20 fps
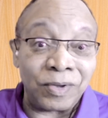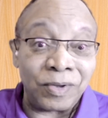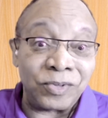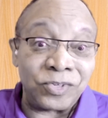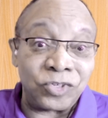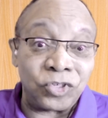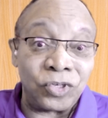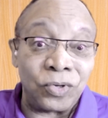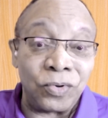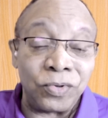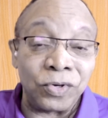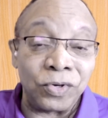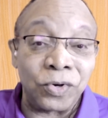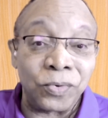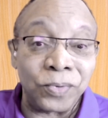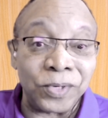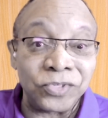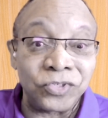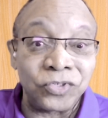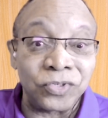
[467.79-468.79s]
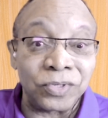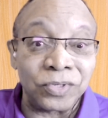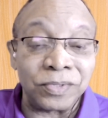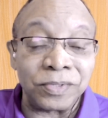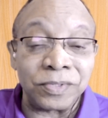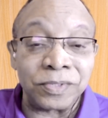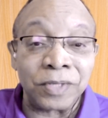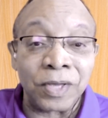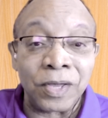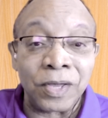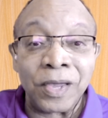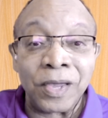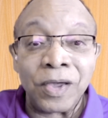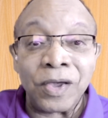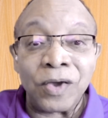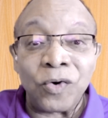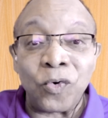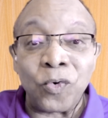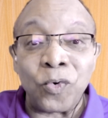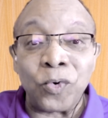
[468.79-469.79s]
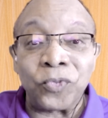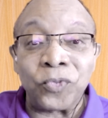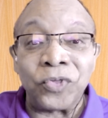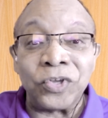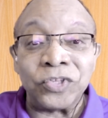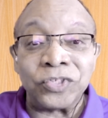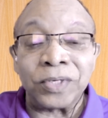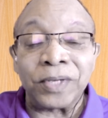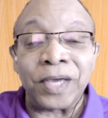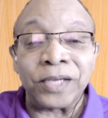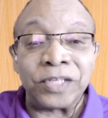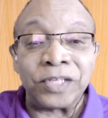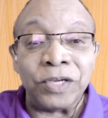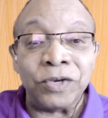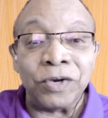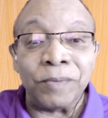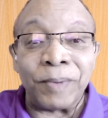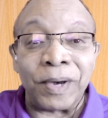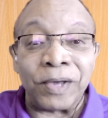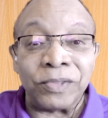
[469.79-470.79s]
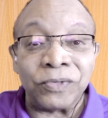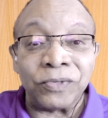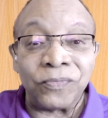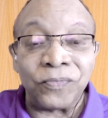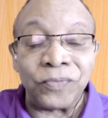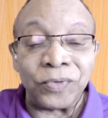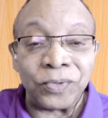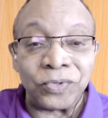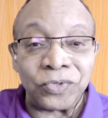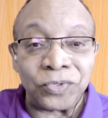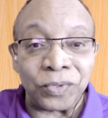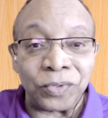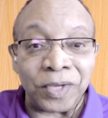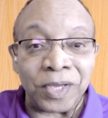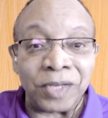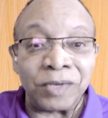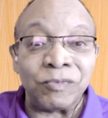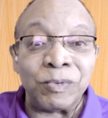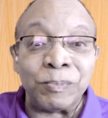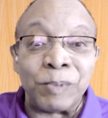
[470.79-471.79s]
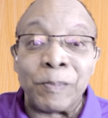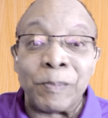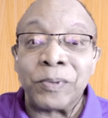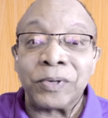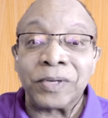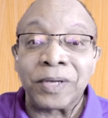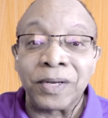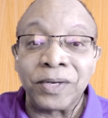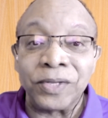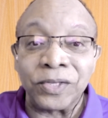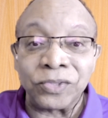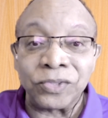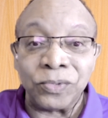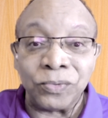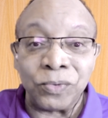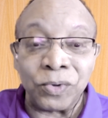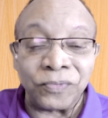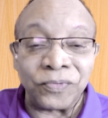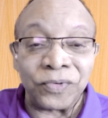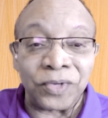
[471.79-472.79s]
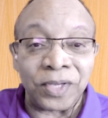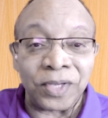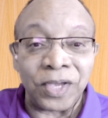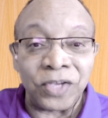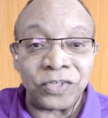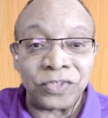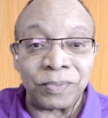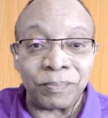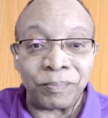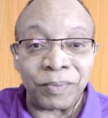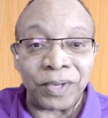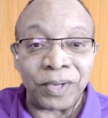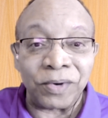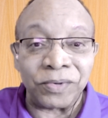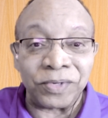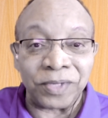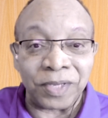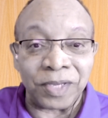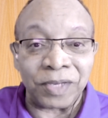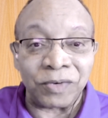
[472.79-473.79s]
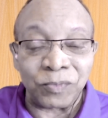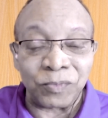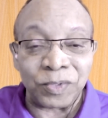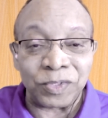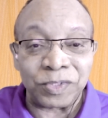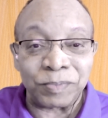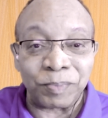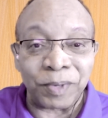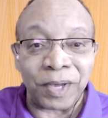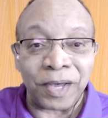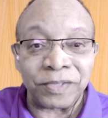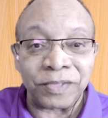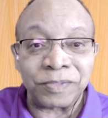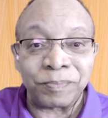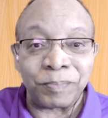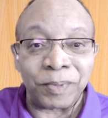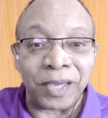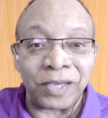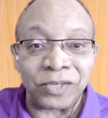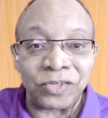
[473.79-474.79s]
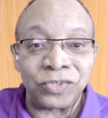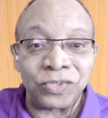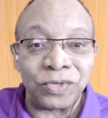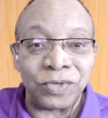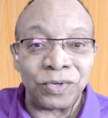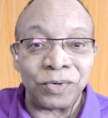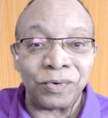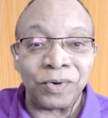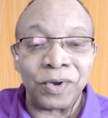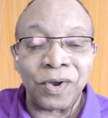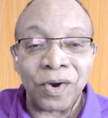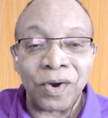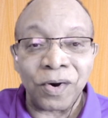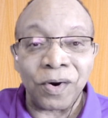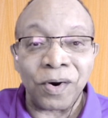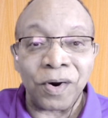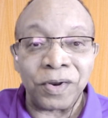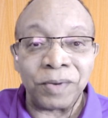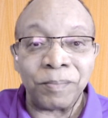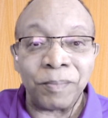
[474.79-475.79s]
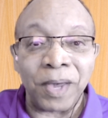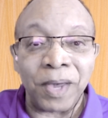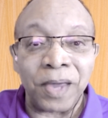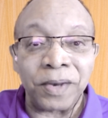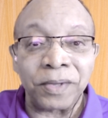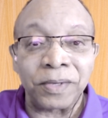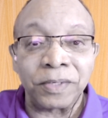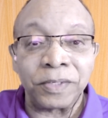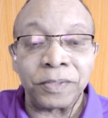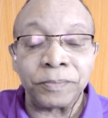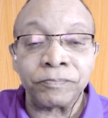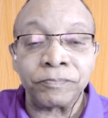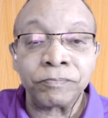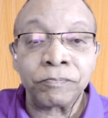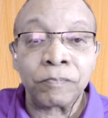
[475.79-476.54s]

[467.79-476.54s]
Share your questions or things you'd like to hear about in the future. And remember to click the notification bell to get response back to you automatically.